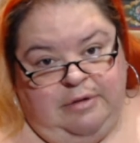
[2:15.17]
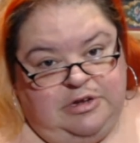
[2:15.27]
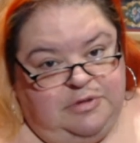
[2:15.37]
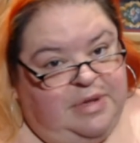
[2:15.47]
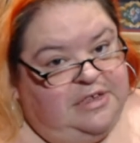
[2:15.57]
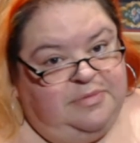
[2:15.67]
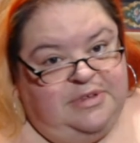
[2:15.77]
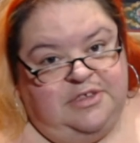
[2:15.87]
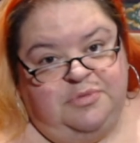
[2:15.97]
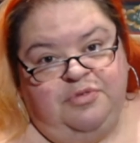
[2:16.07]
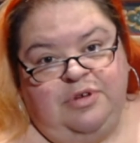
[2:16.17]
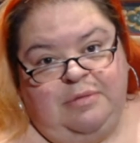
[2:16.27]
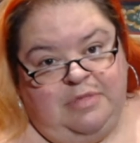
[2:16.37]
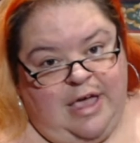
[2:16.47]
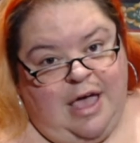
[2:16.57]
which makes me
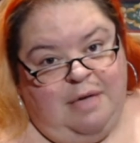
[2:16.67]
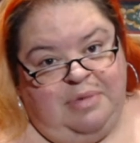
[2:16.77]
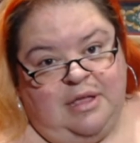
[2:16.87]
supremely happy.